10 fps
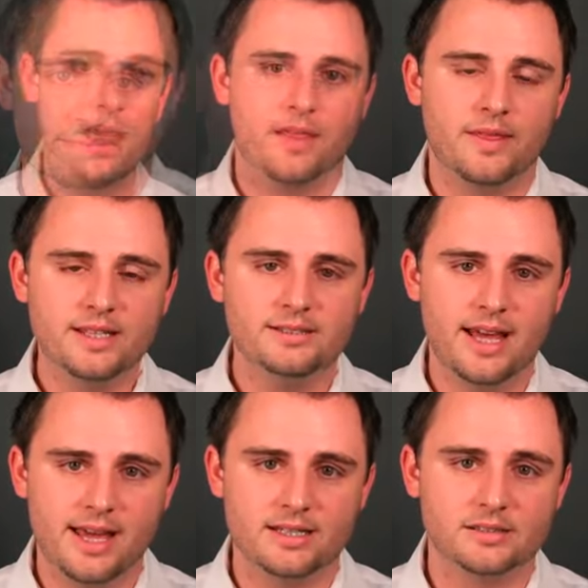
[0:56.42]
These
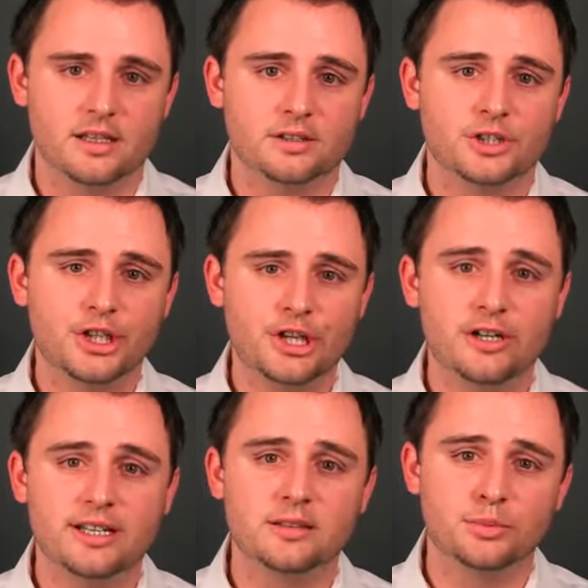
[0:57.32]
days,
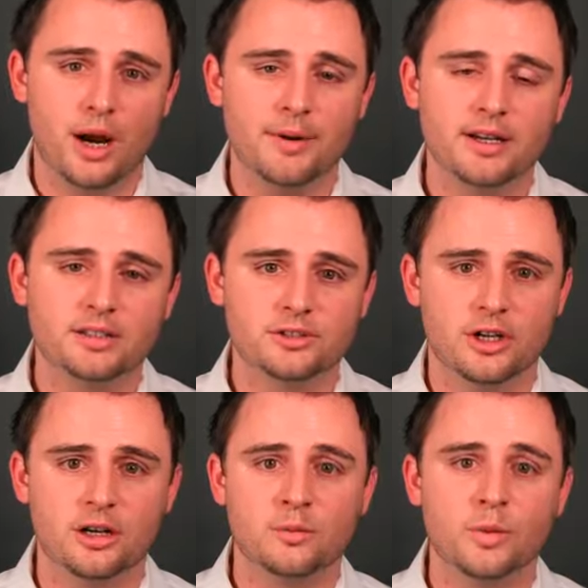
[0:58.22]
security is a primary concern